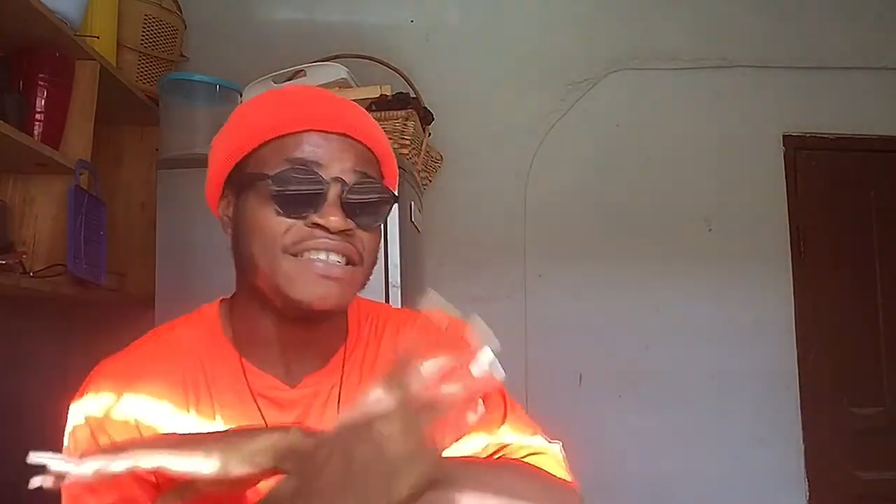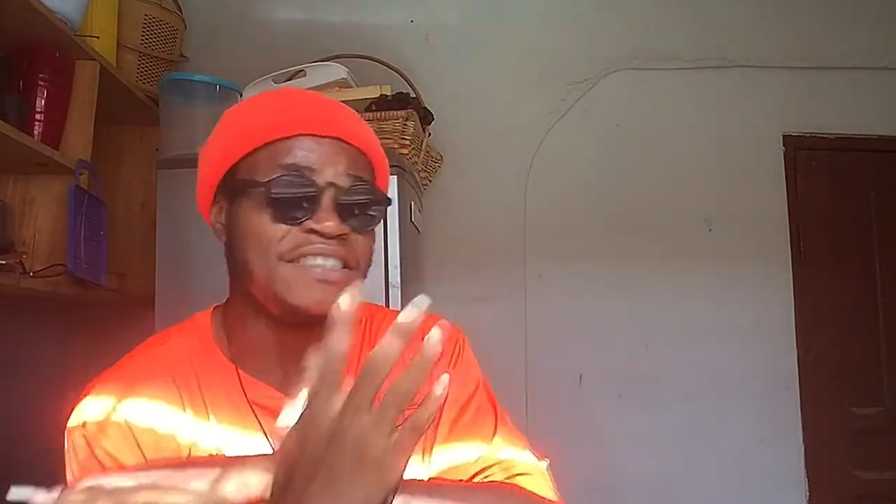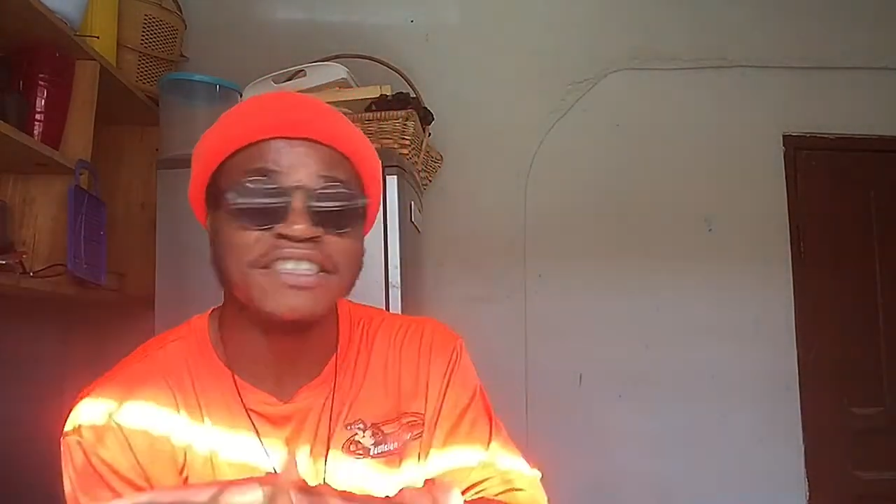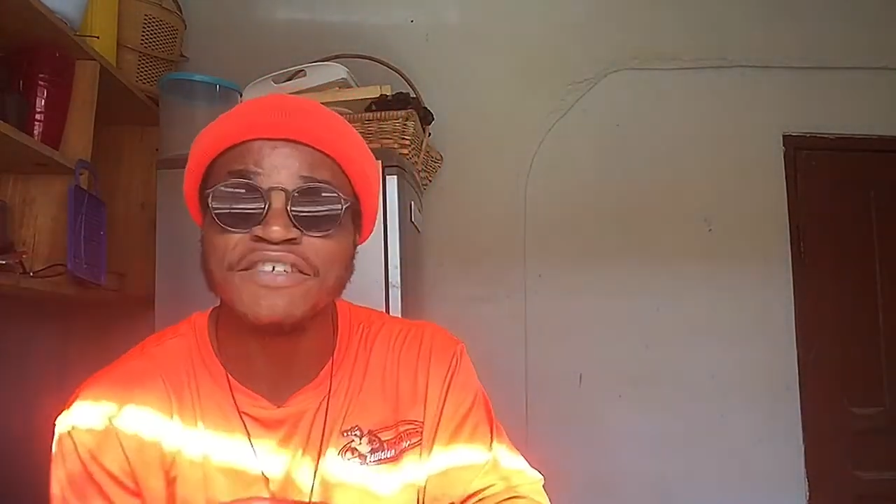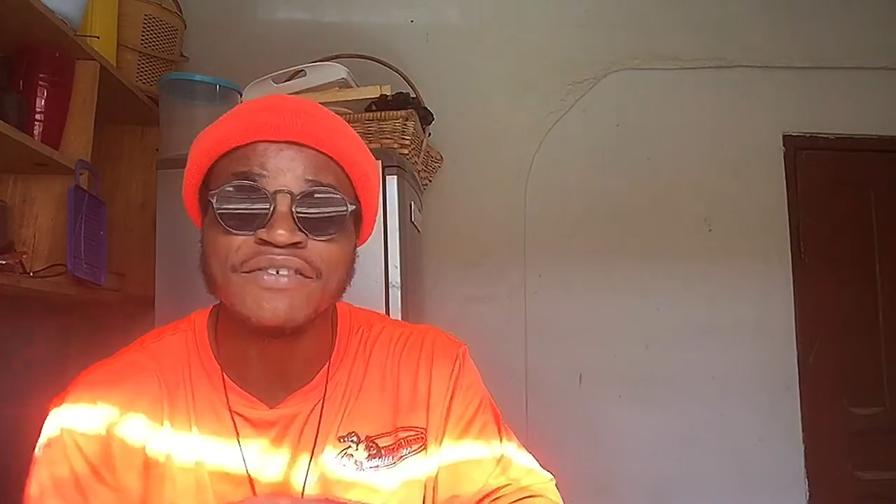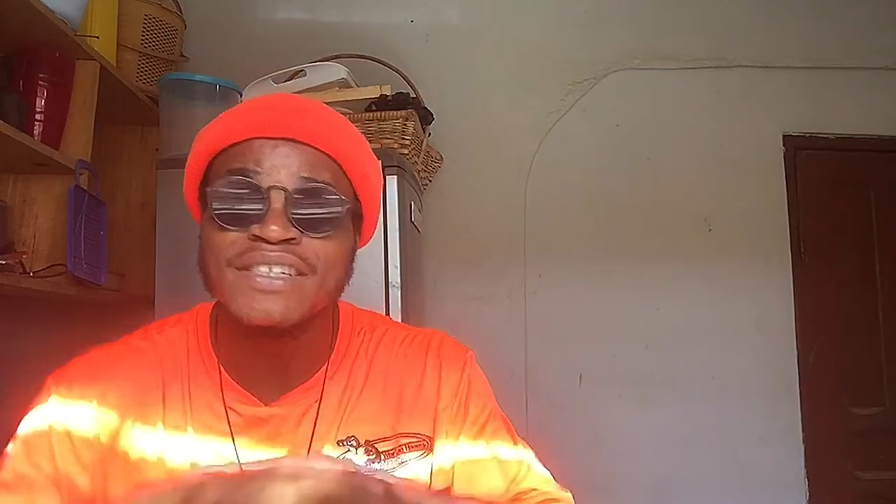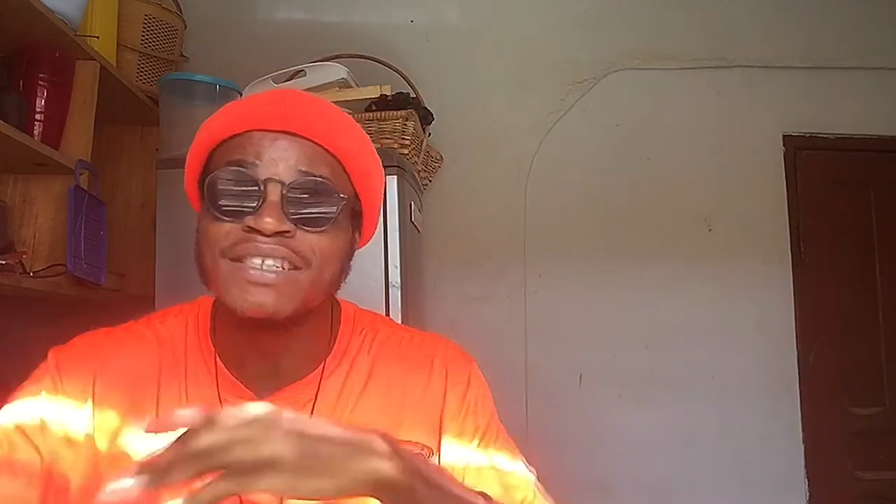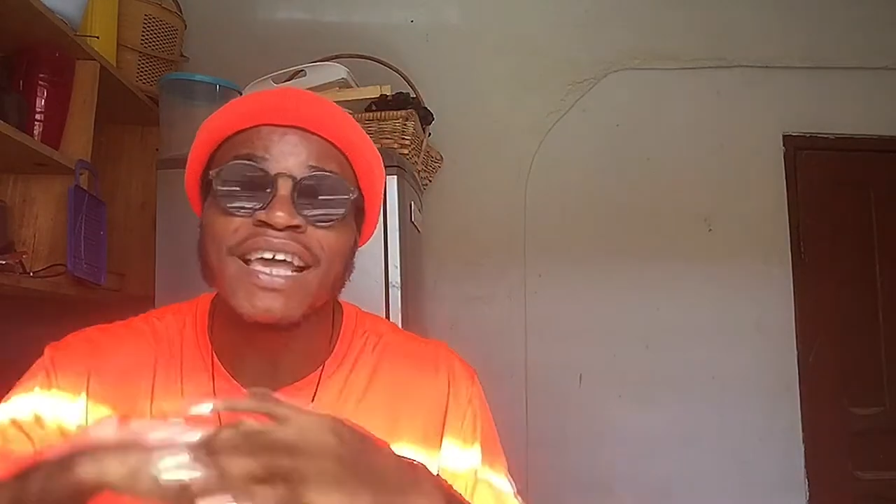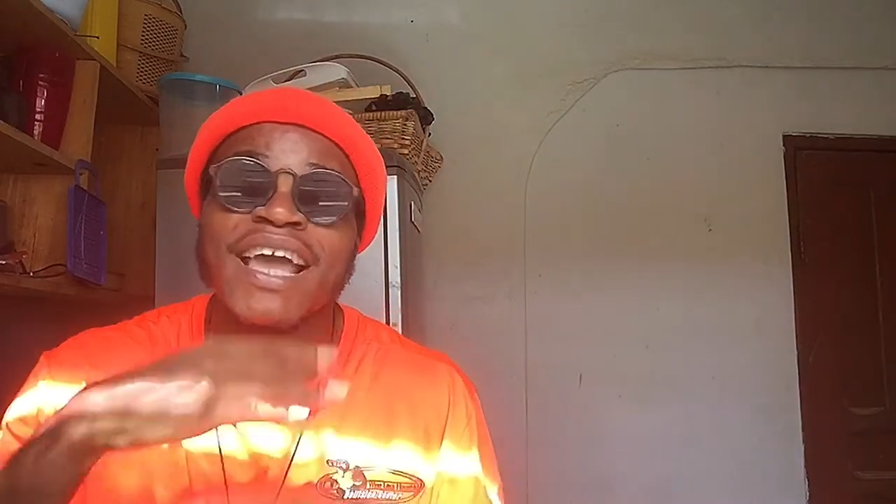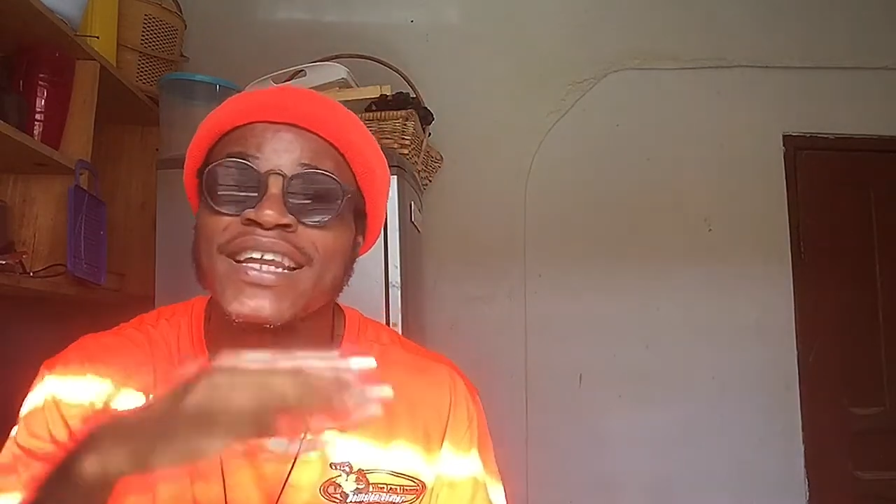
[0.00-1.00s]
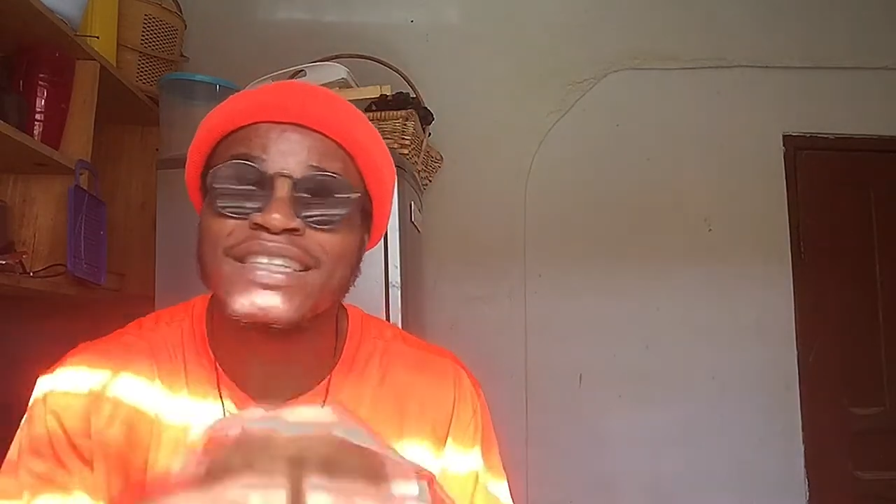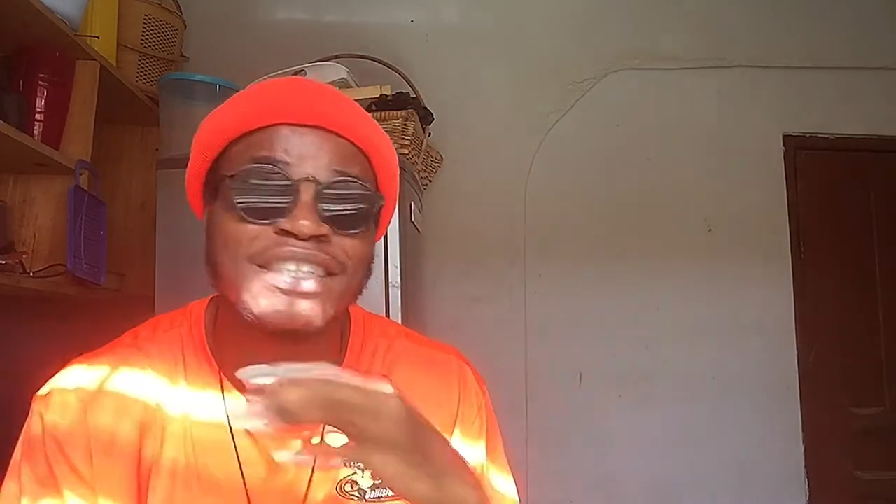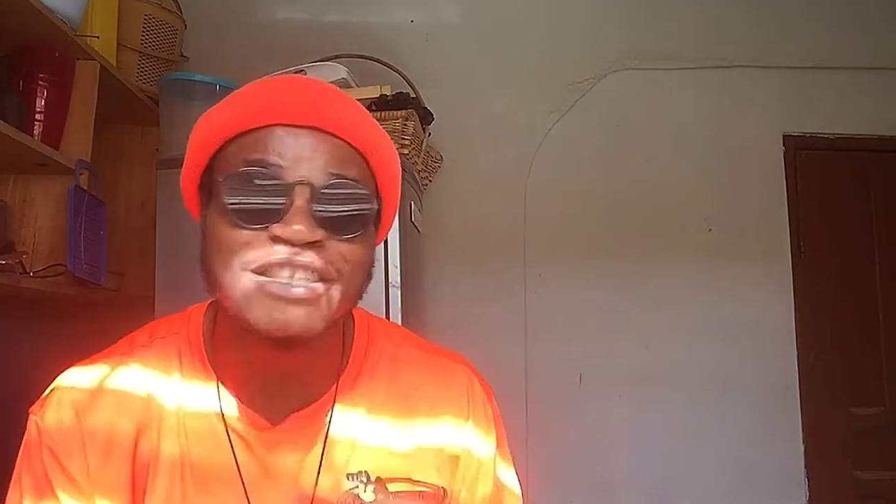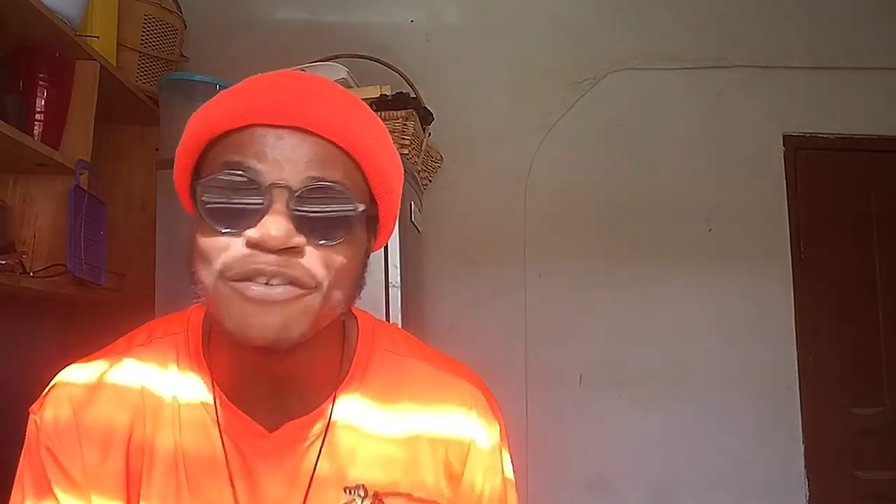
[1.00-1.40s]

series, anything